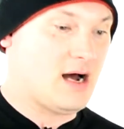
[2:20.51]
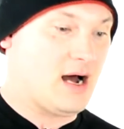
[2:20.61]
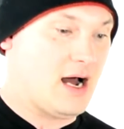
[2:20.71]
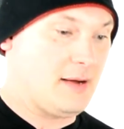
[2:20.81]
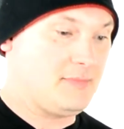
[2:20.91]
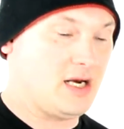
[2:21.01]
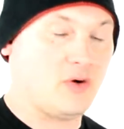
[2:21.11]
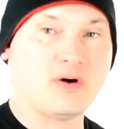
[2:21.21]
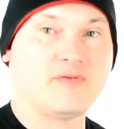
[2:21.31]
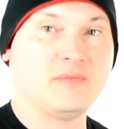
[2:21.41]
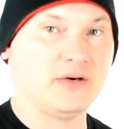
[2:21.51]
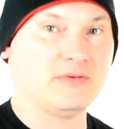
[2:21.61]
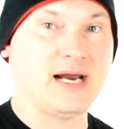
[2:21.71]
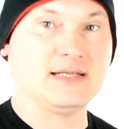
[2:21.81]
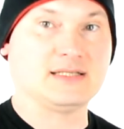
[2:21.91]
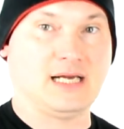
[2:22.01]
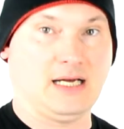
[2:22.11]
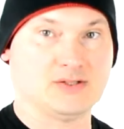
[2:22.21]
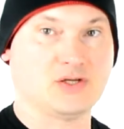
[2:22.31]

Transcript: They don't work for my riding style.